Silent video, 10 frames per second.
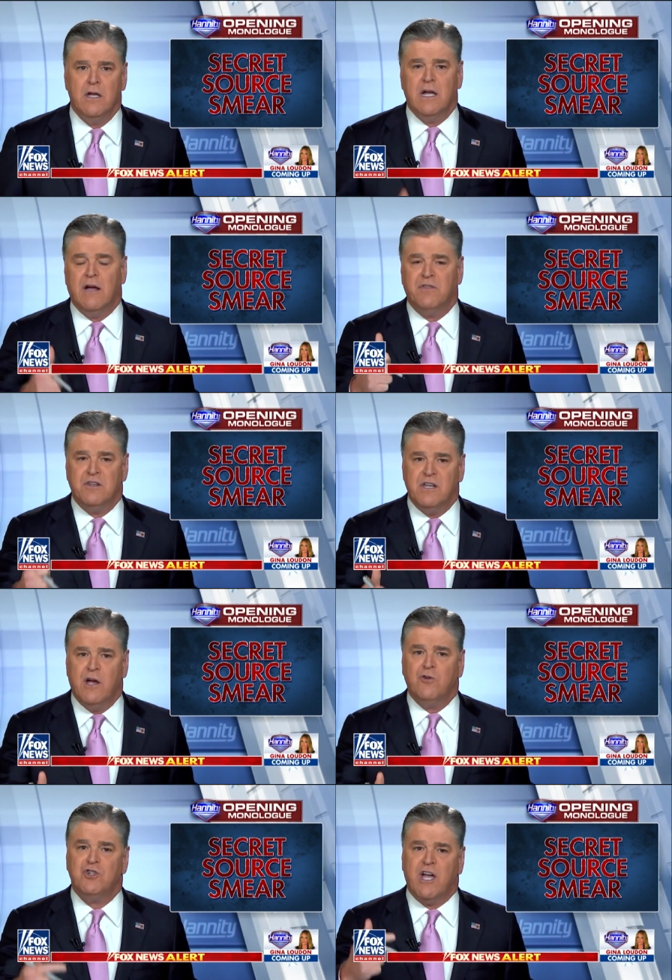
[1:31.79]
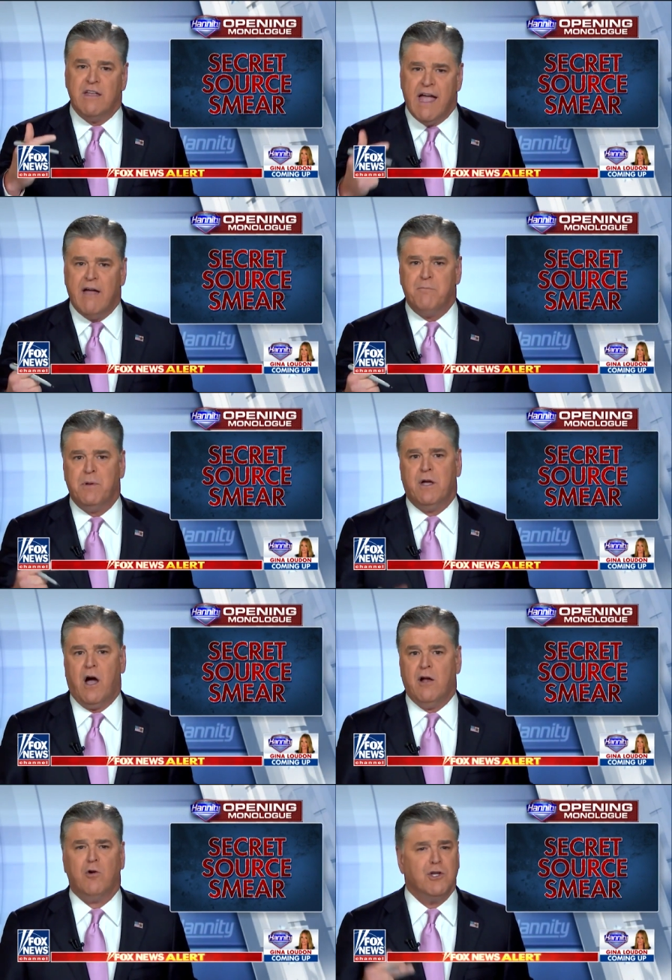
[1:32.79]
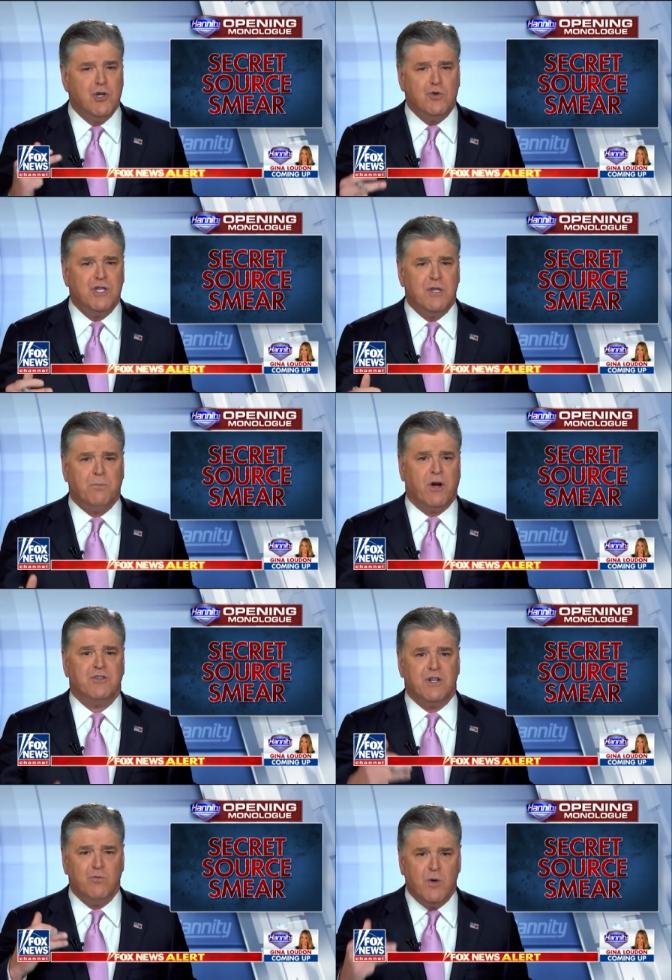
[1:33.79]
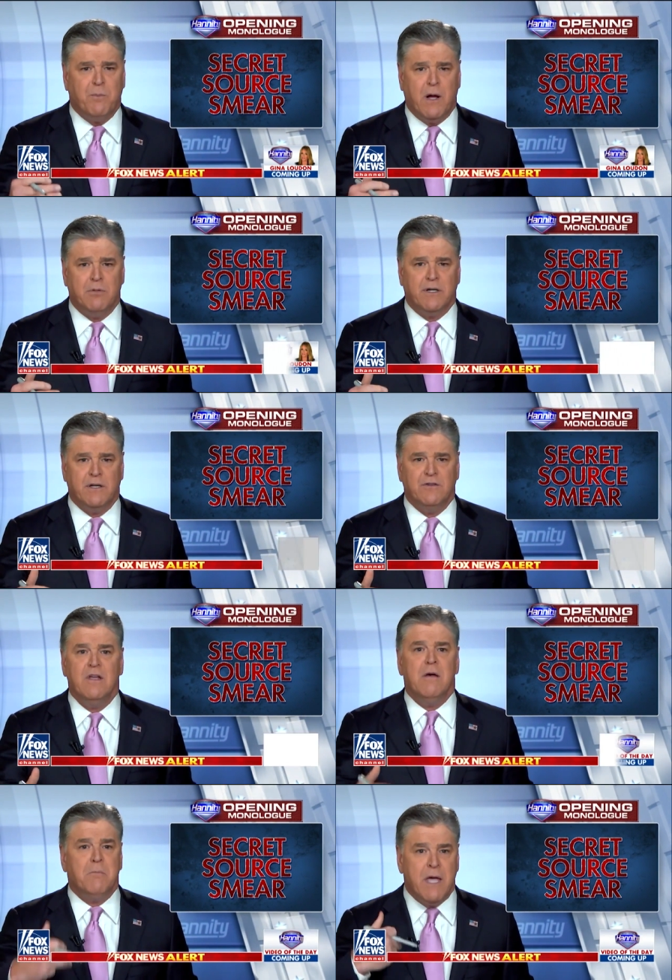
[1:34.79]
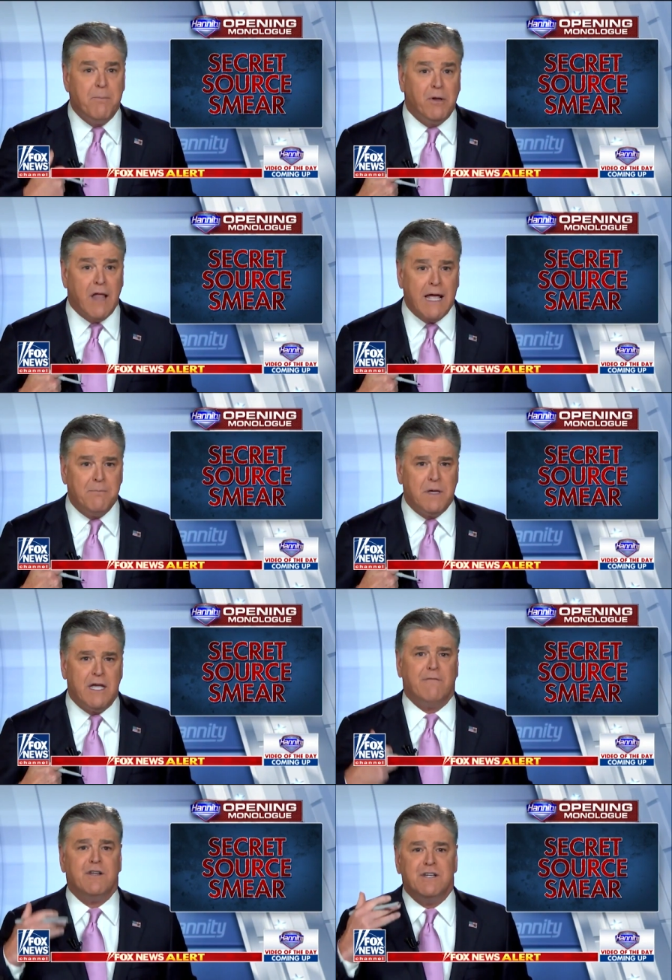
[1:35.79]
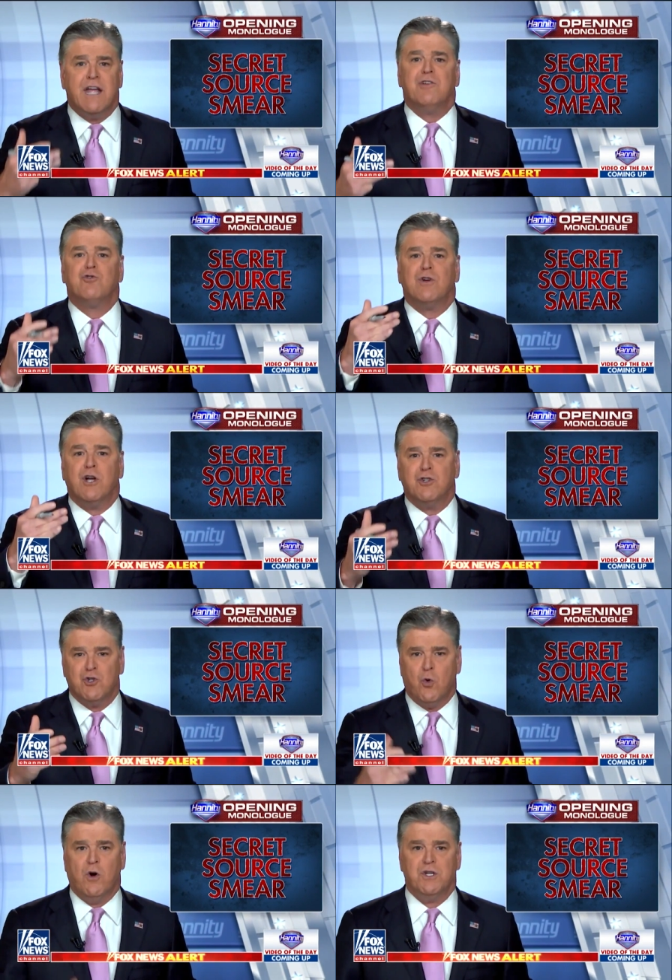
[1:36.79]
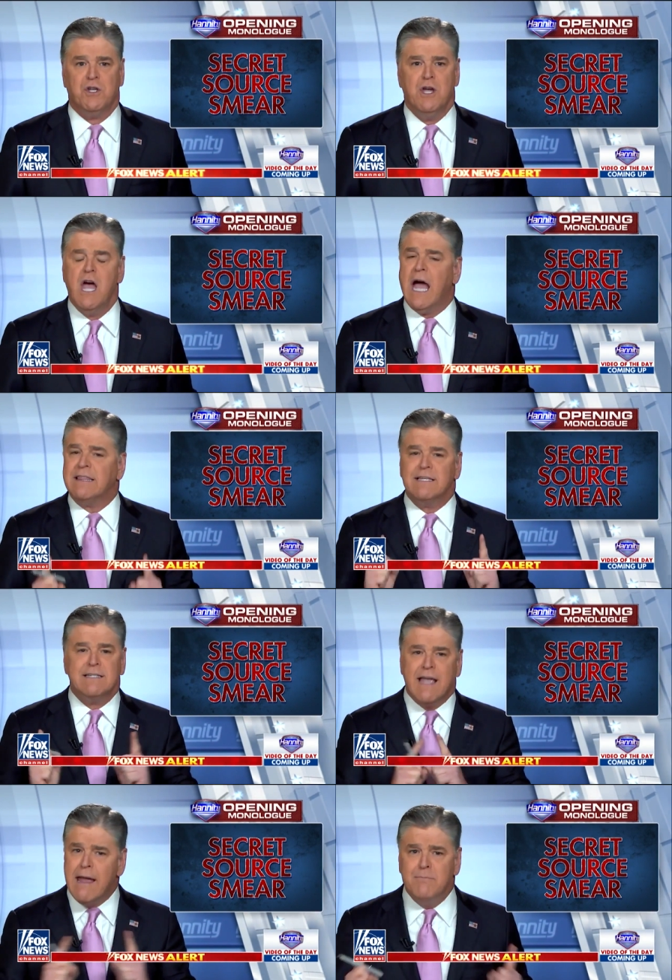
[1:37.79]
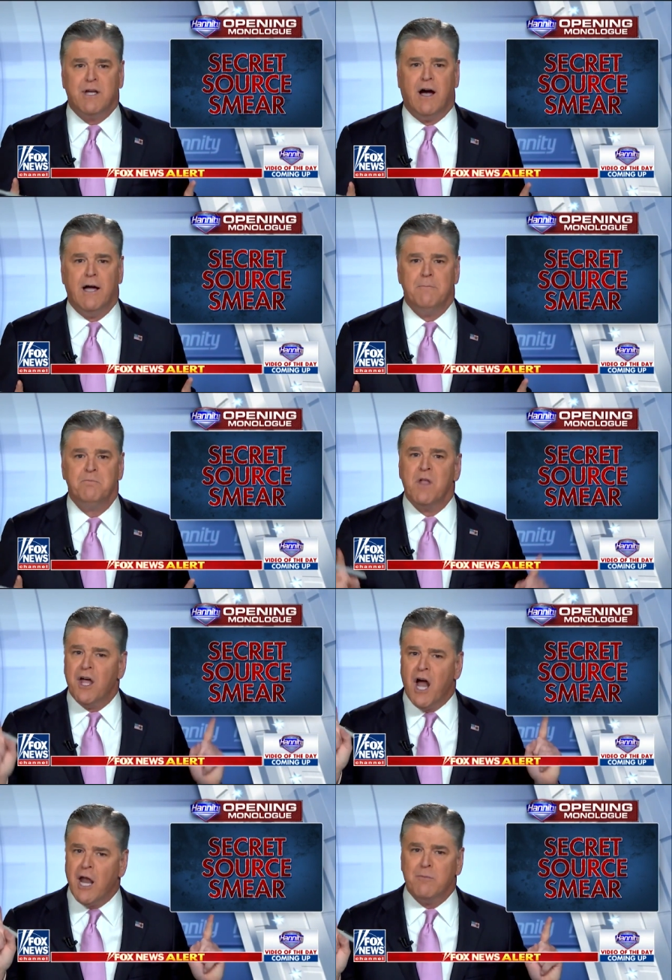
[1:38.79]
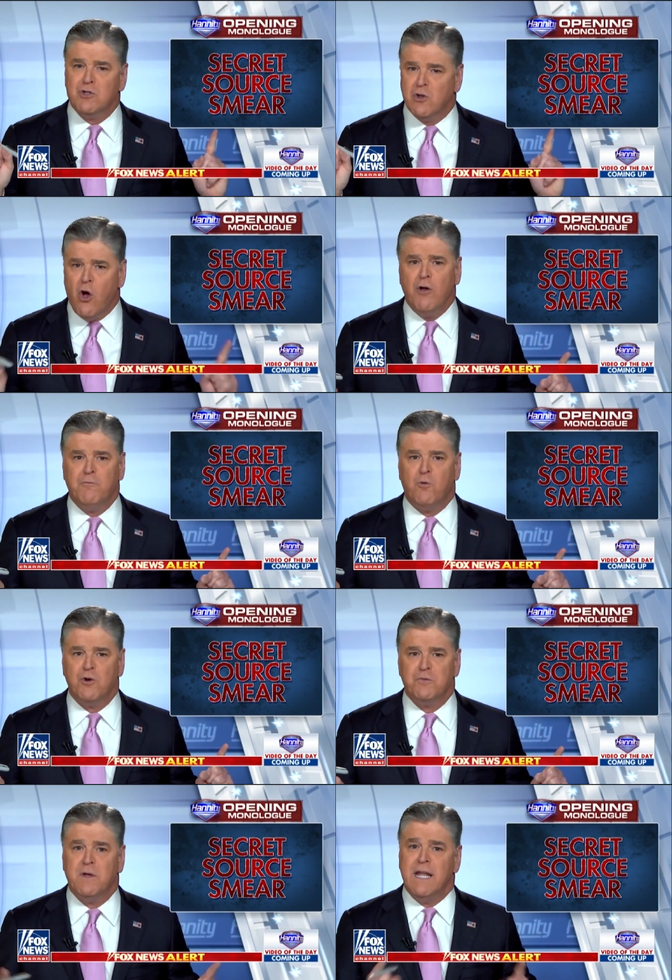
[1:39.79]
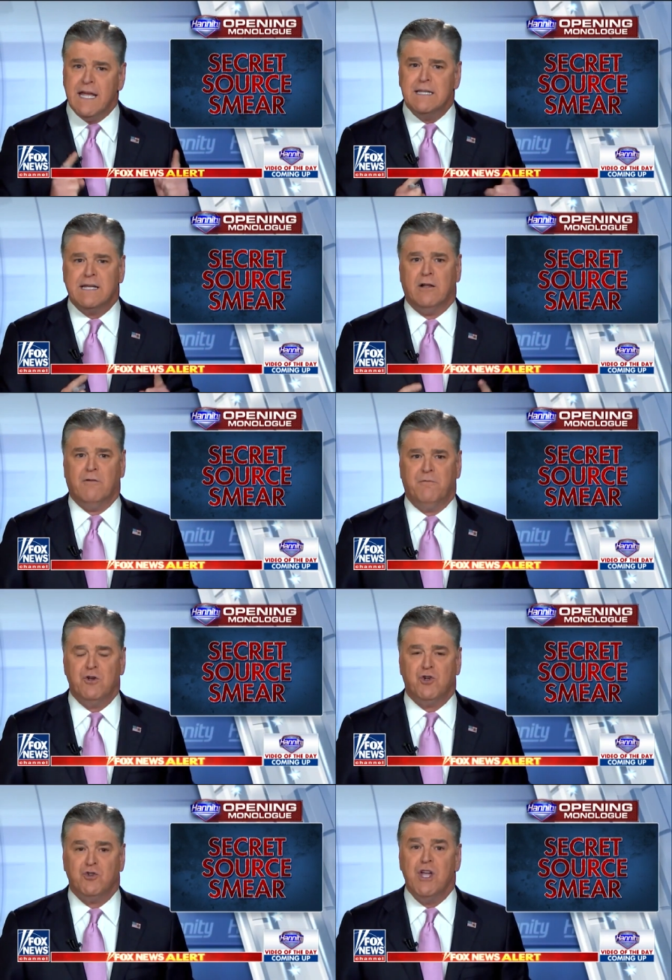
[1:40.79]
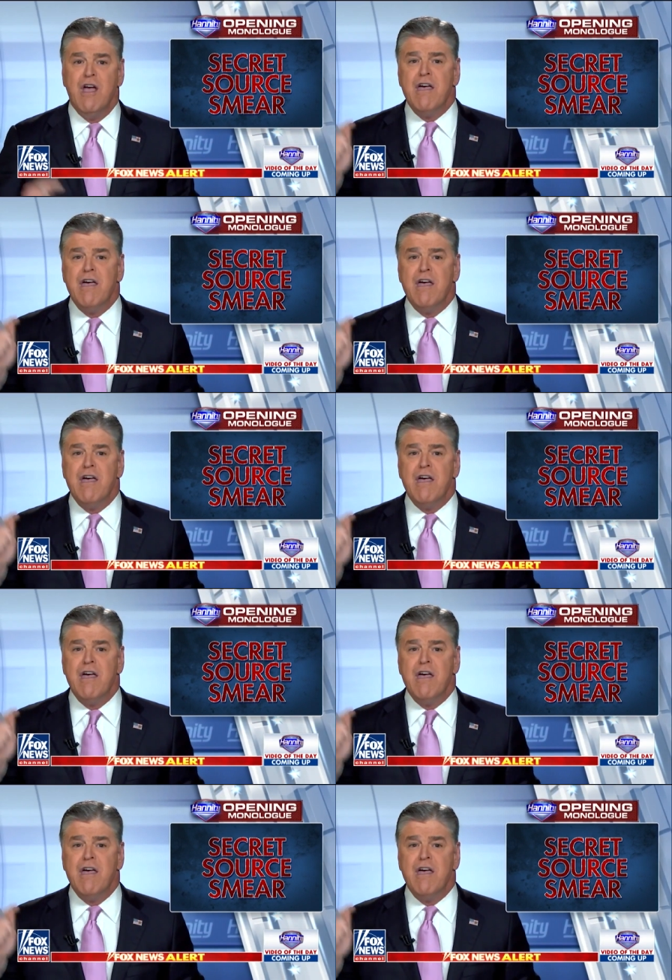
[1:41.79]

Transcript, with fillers: You got the DOJ, FBI are accusing the president, Republicans, people like me of endangering a source. At the same time, anonymous law enforcement, intel officials,